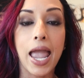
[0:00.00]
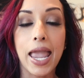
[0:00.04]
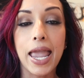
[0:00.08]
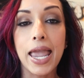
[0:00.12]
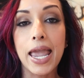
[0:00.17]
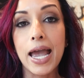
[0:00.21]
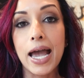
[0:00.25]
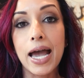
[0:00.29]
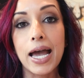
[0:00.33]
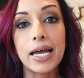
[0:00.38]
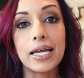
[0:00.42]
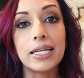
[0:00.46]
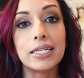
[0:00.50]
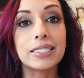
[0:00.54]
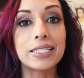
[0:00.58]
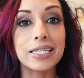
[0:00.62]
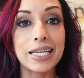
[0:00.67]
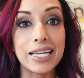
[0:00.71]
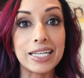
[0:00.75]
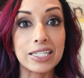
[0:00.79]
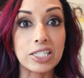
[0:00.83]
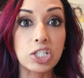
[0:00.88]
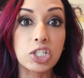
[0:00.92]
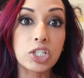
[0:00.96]
and
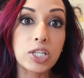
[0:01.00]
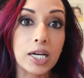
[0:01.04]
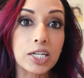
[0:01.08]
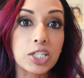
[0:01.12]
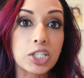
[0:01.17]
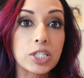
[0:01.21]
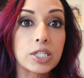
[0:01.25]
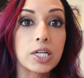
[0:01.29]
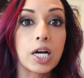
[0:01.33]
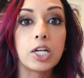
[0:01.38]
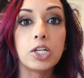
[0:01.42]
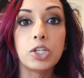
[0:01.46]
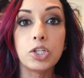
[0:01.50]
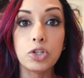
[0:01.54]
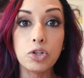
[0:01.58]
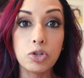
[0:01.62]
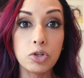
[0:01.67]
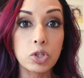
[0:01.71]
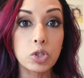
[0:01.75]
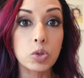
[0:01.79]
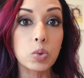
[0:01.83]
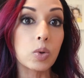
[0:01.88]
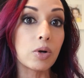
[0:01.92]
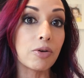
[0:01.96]
it's such an
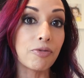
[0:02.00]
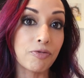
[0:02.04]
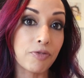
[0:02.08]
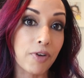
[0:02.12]
unusual